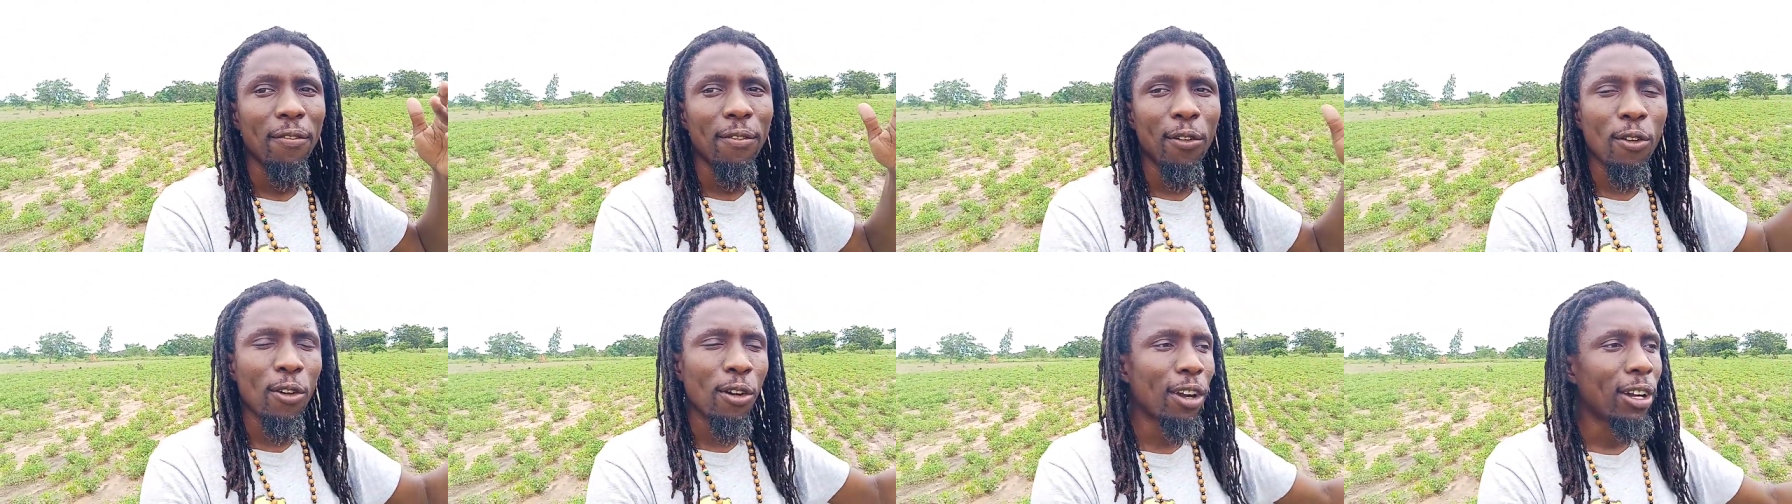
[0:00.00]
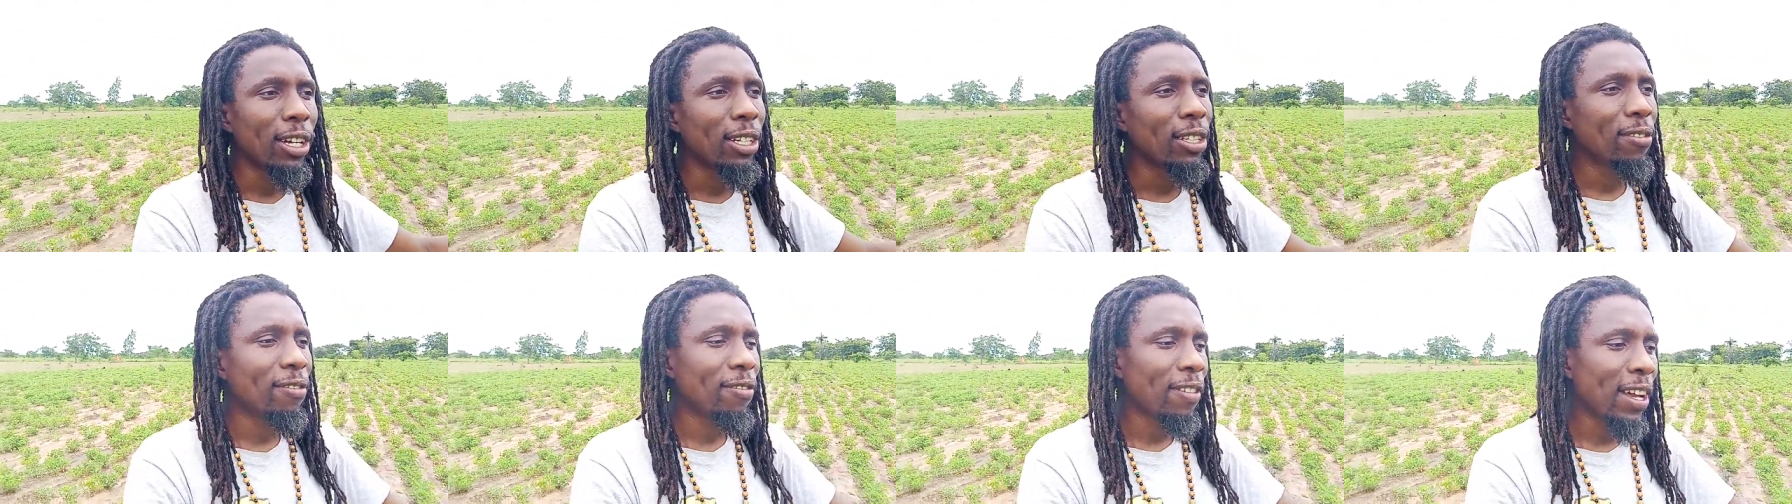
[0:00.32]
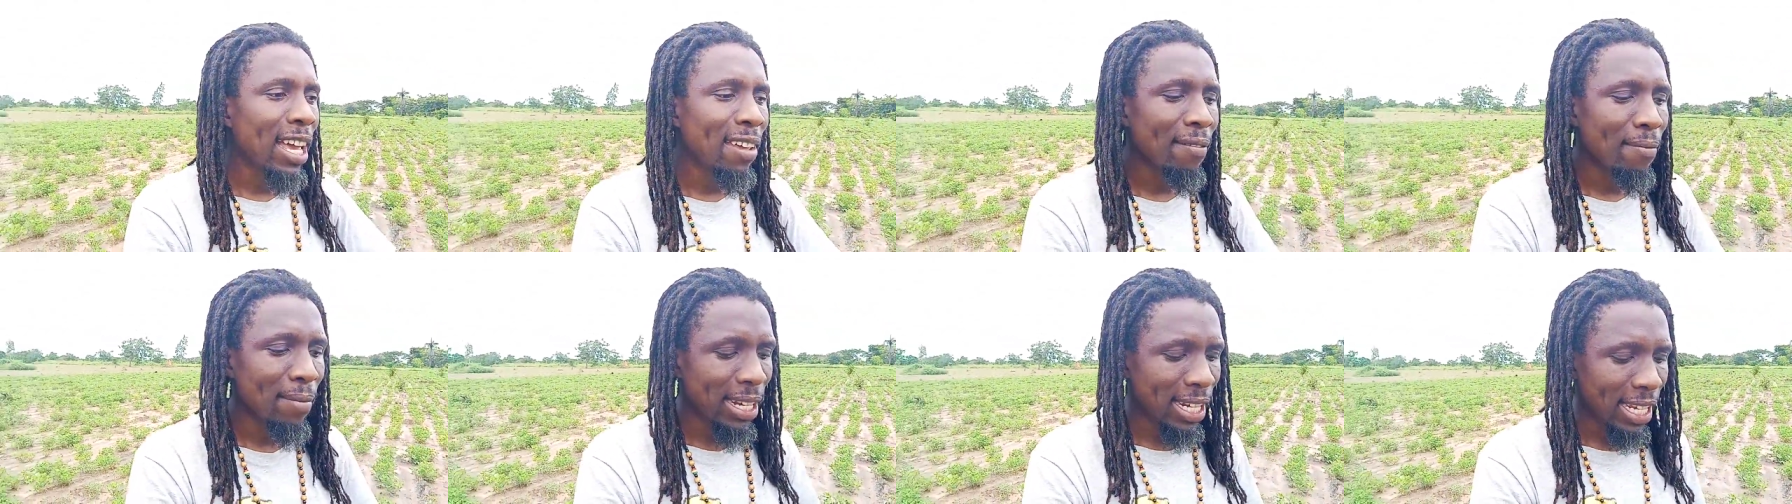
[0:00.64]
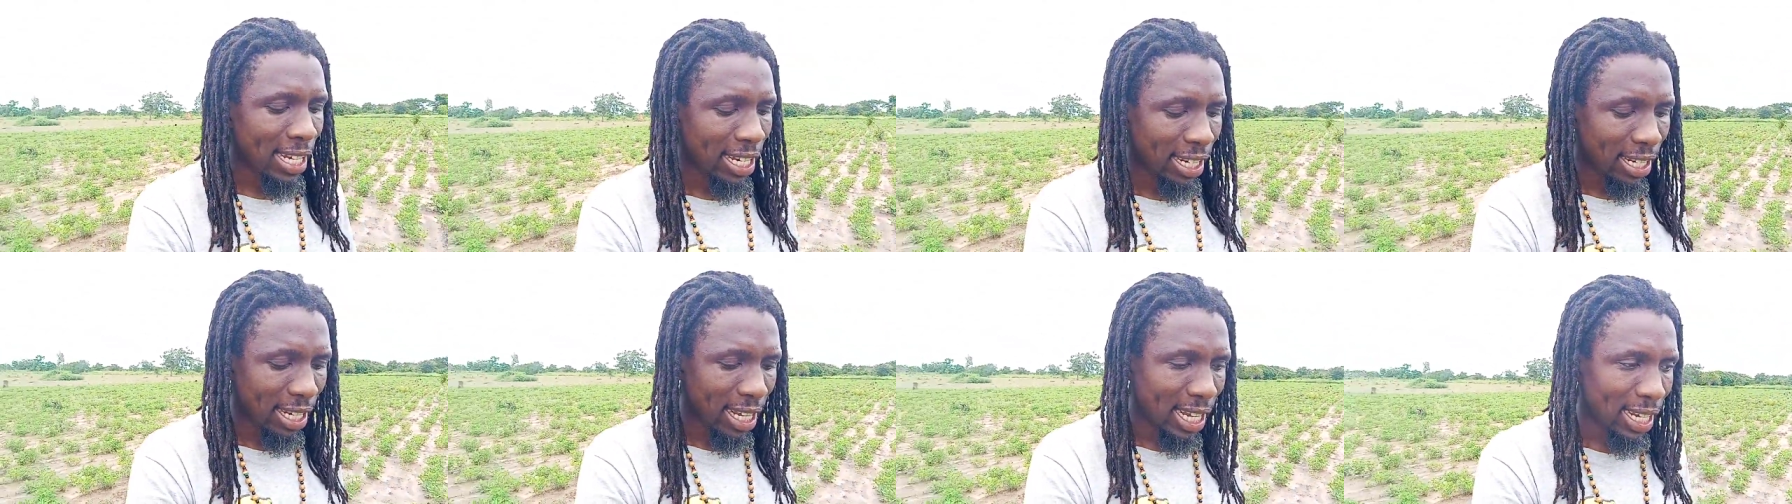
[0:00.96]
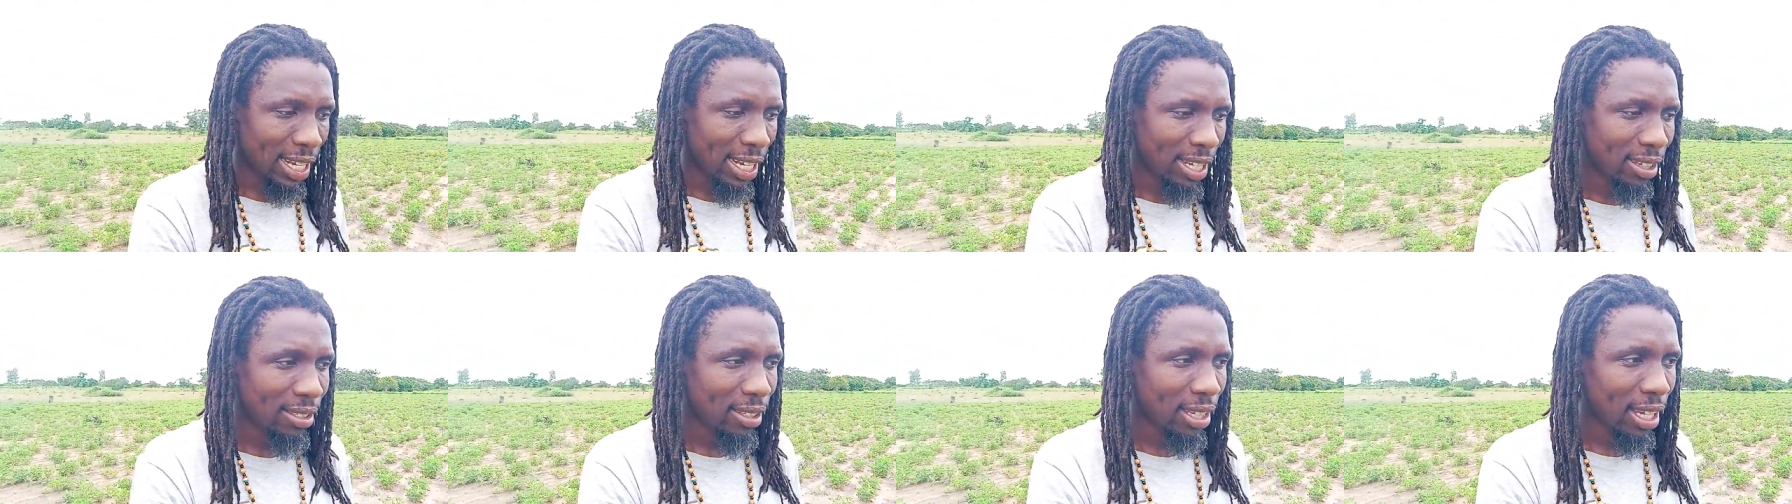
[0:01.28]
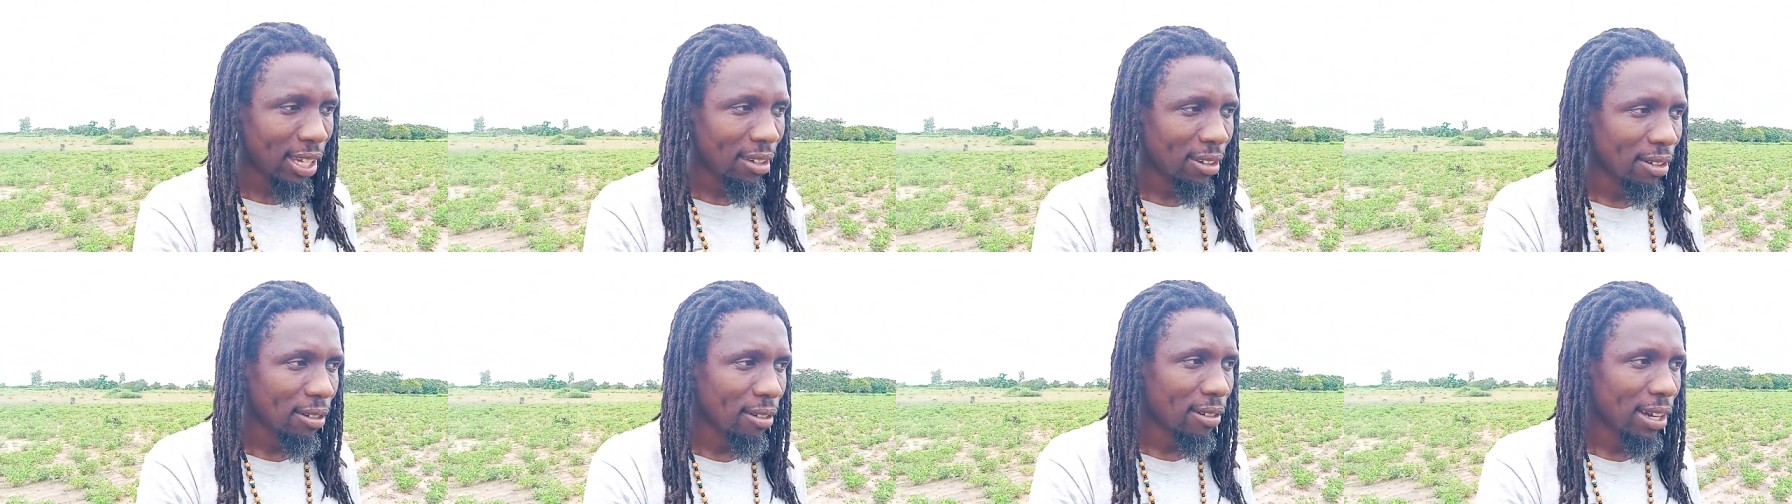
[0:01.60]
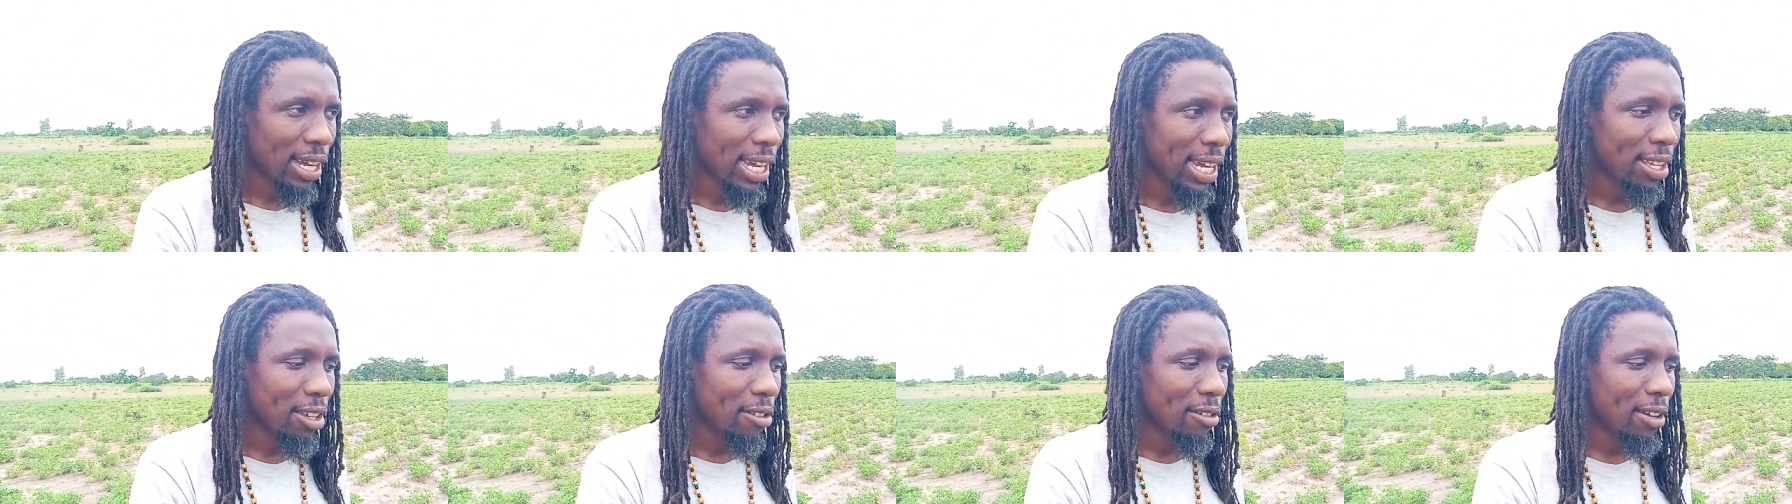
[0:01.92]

to $5 million, see, right?